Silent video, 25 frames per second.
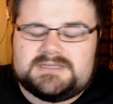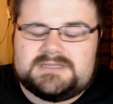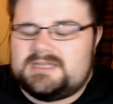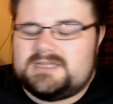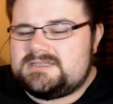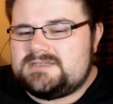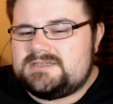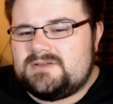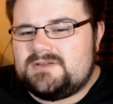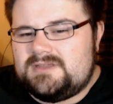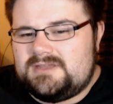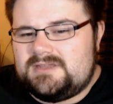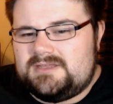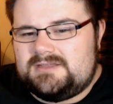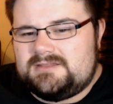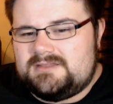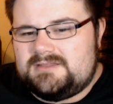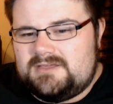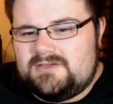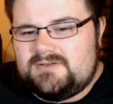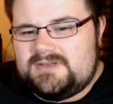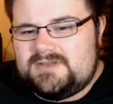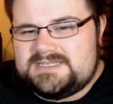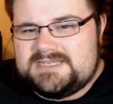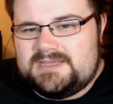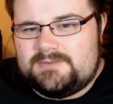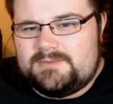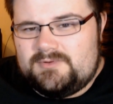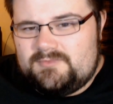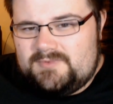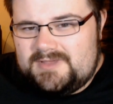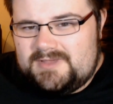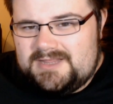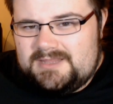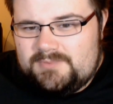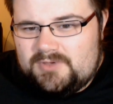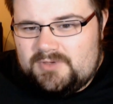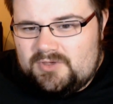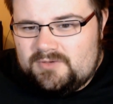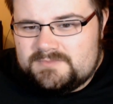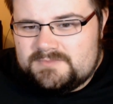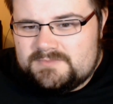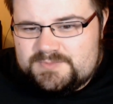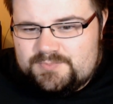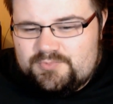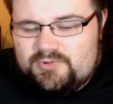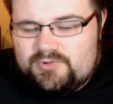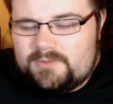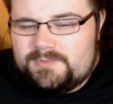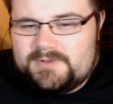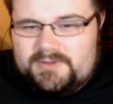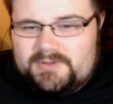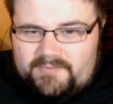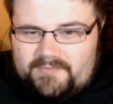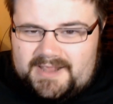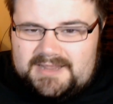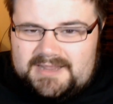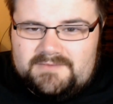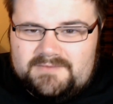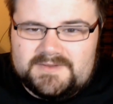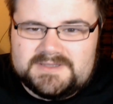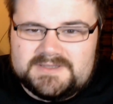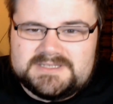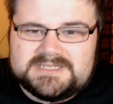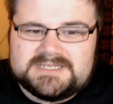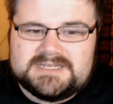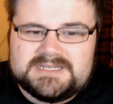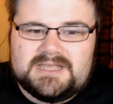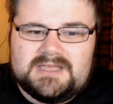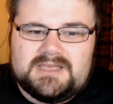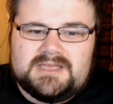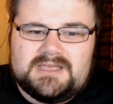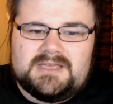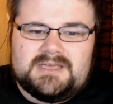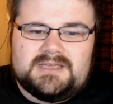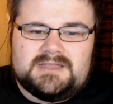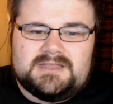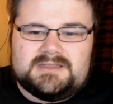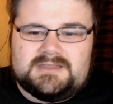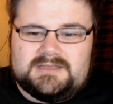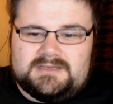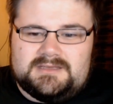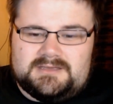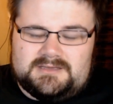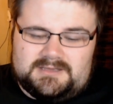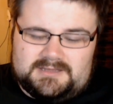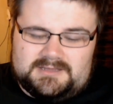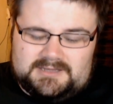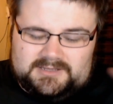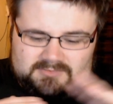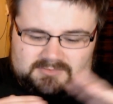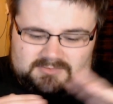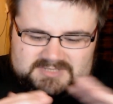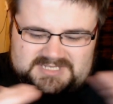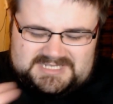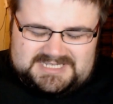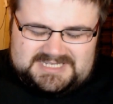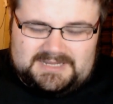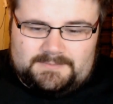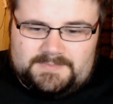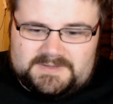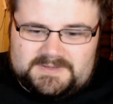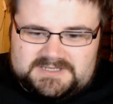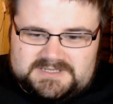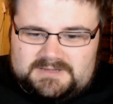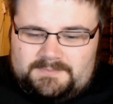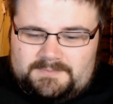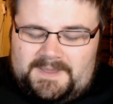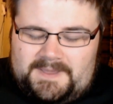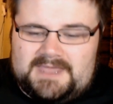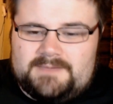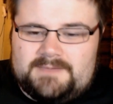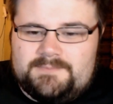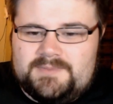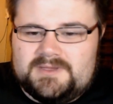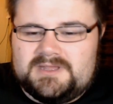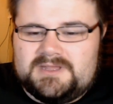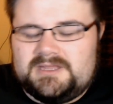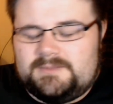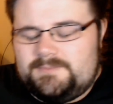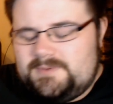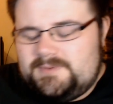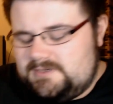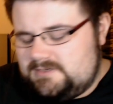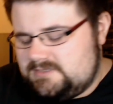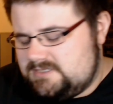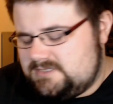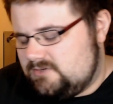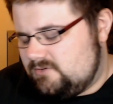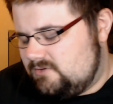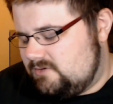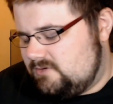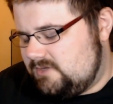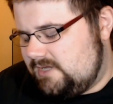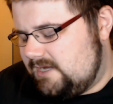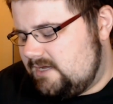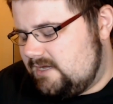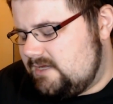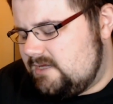That's only the only time it really becomes properly relevant, the little snippets of the paper clippings and all that.